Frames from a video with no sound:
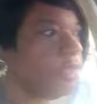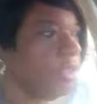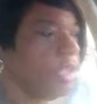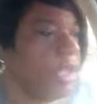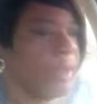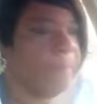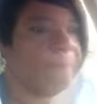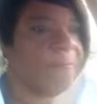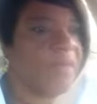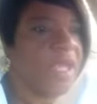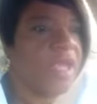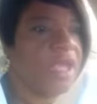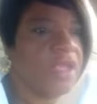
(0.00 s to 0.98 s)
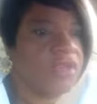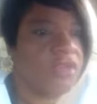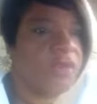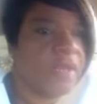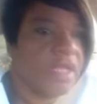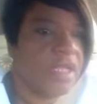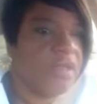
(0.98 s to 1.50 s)
Yeah, so
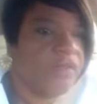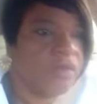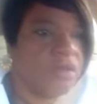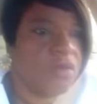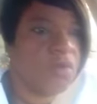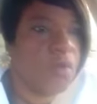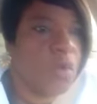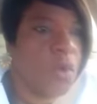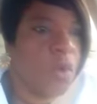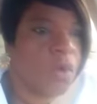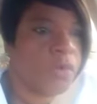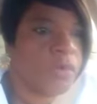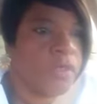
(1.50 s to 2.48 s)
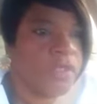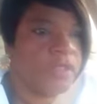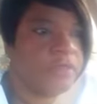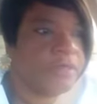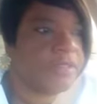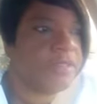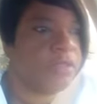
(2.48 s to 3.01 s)
I can't even go to Walgreens
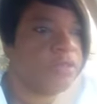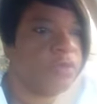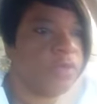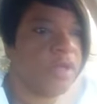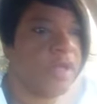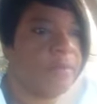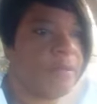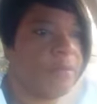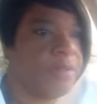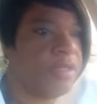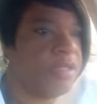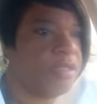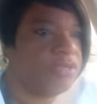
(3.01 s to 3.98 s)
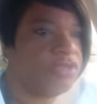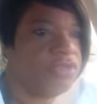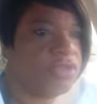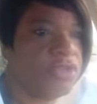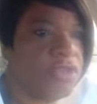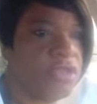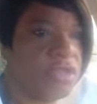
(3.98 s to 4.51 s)
because I don't got my P&G
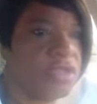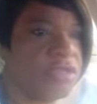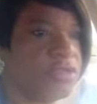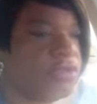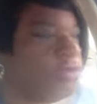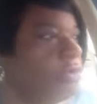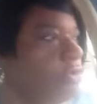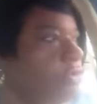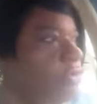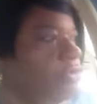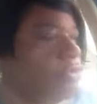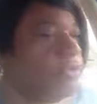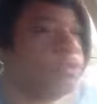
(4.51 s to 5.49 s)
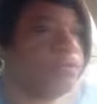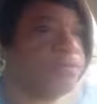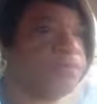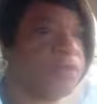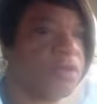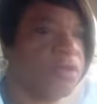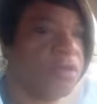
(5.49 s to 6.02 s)
inserts.
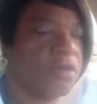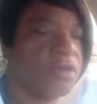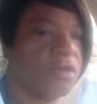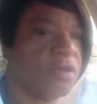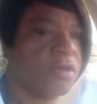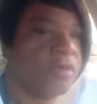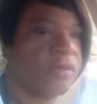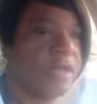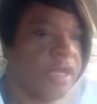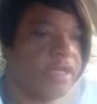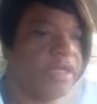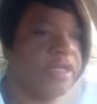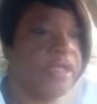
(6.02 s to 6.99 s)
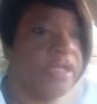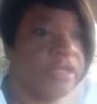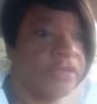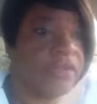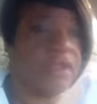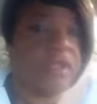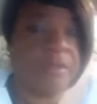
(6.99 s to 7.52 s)
I could at
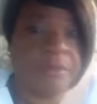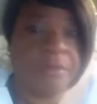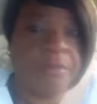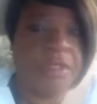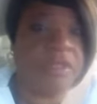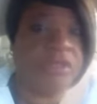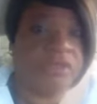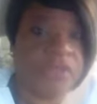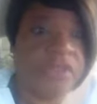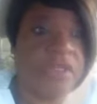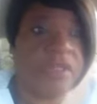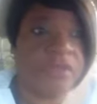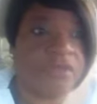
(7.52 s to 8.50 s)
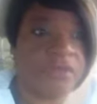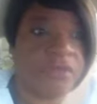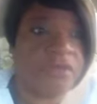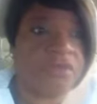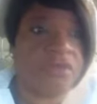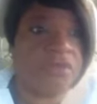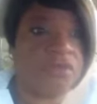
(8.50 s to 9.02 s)
least clip the P&G
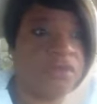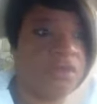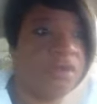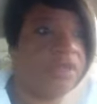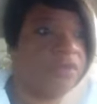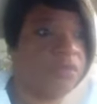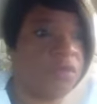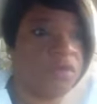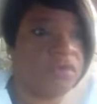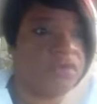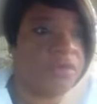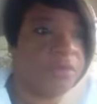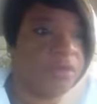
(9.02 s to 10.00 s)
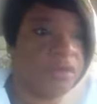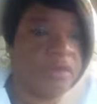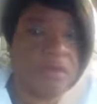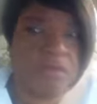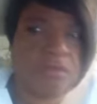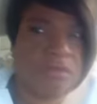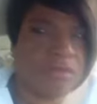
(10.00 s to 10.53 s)
inserts because, you know, that's once a
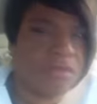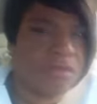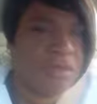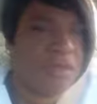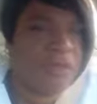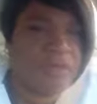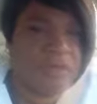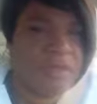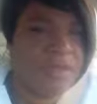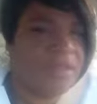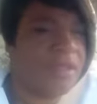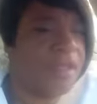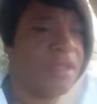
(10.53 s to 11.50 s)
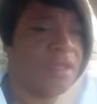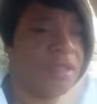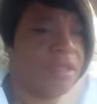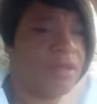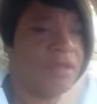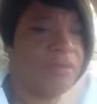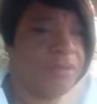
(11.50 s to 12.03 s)
month, you know,
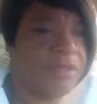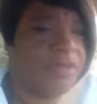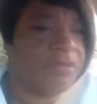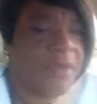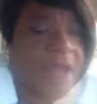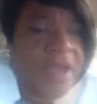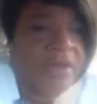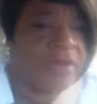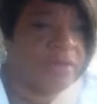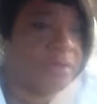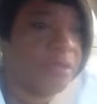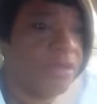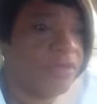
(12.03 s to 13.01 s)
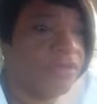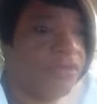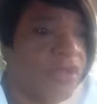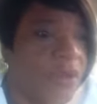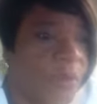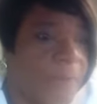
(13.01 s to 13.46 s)
they're going to be expired in a month, so,